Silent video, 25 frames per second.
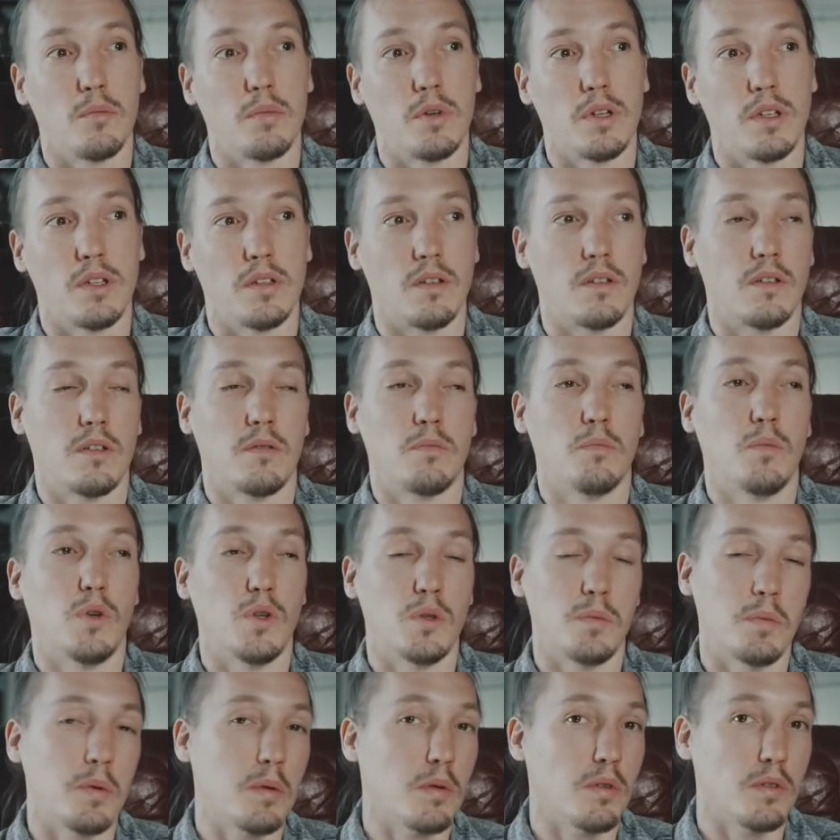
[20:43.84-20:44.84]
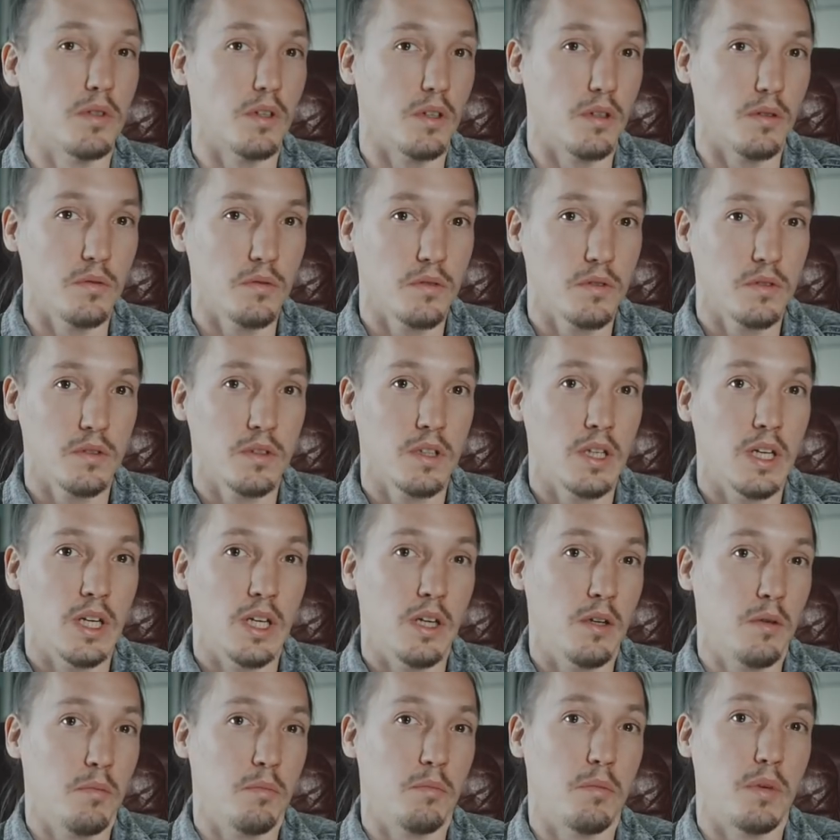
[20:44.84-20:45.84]
But most people don't.
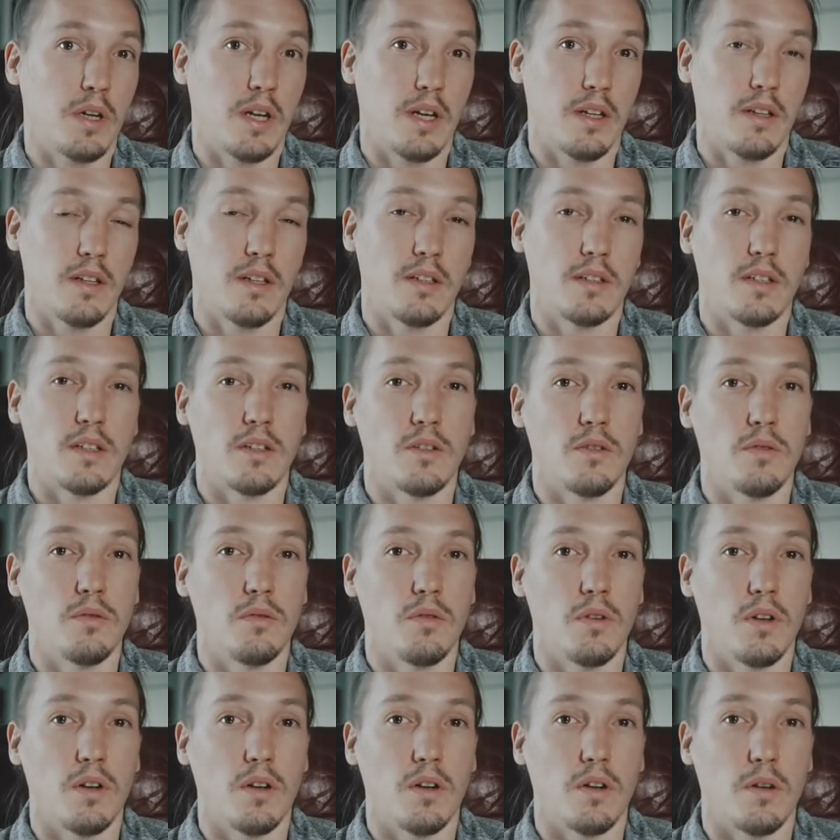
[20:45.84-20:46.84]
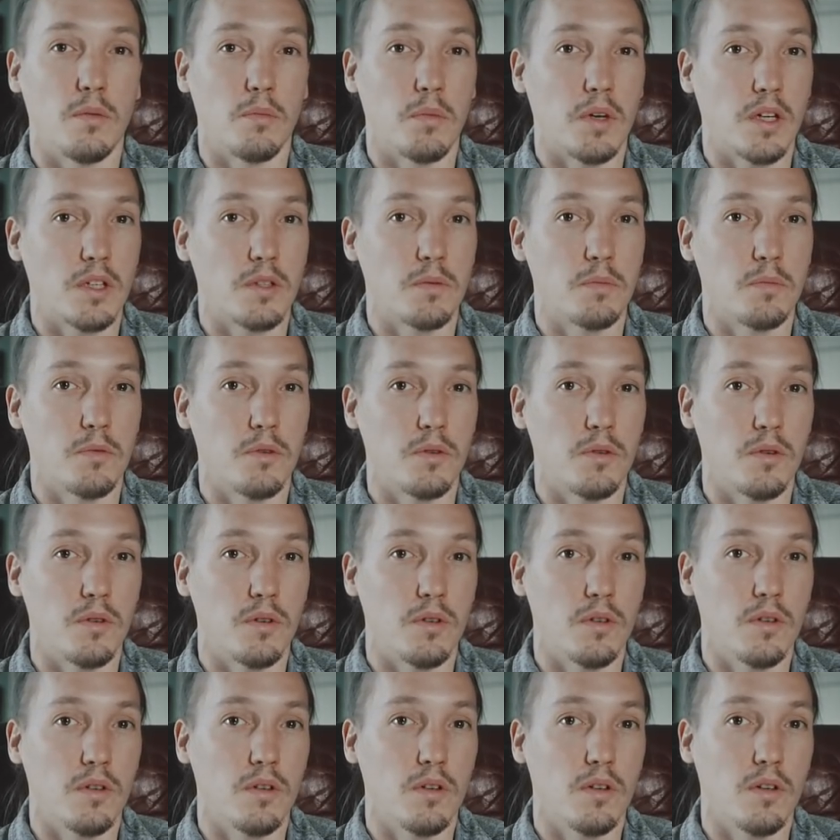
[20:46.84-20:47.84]
But I think that you learn much
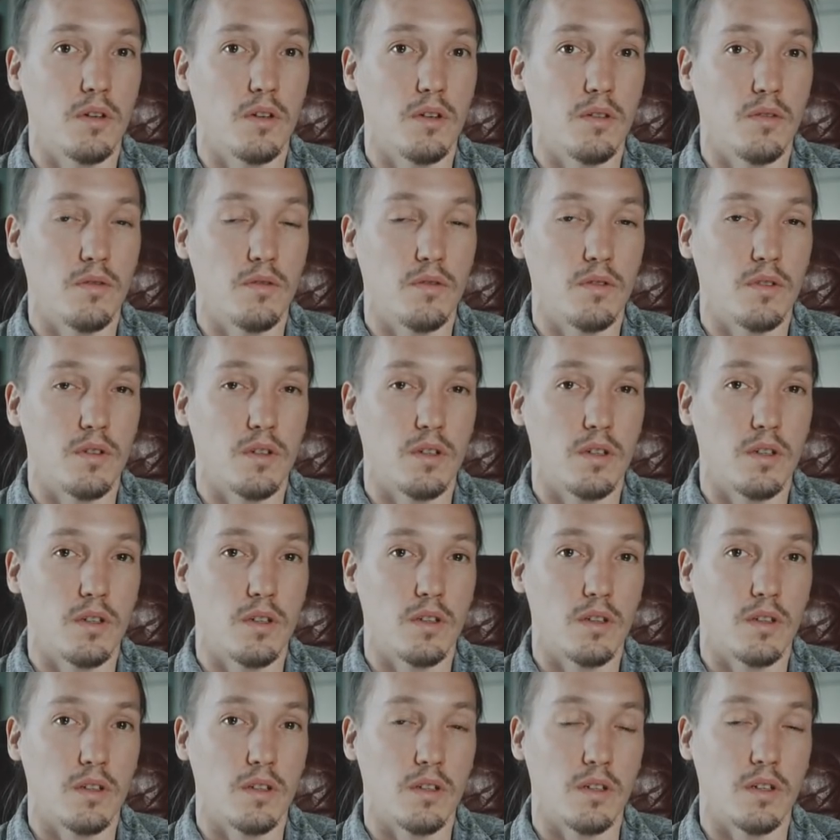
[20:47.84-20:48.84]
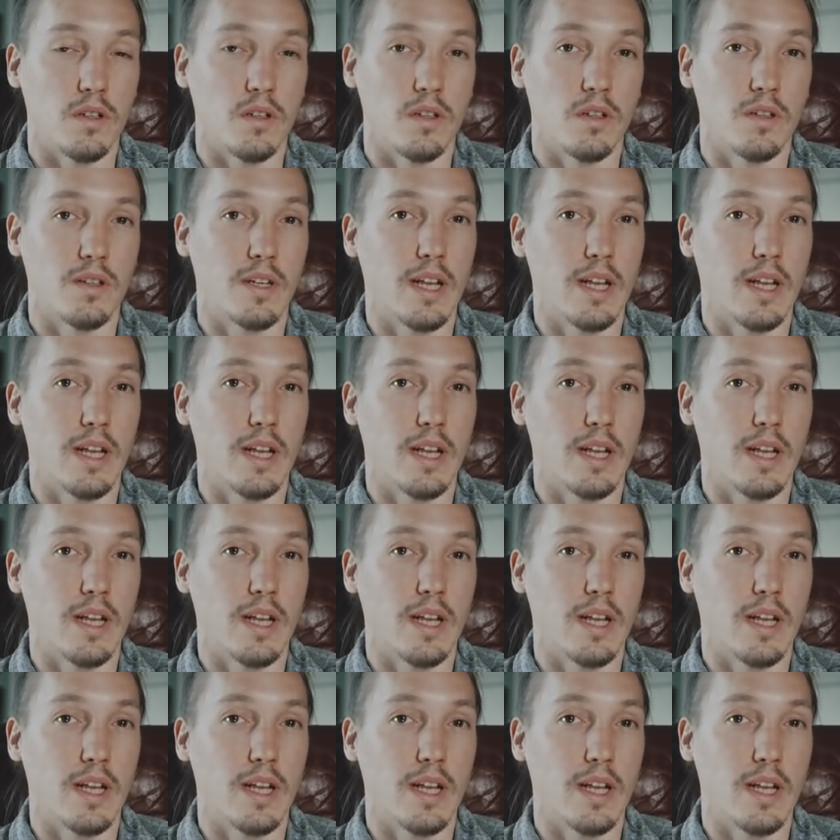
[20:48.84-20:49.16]
more of the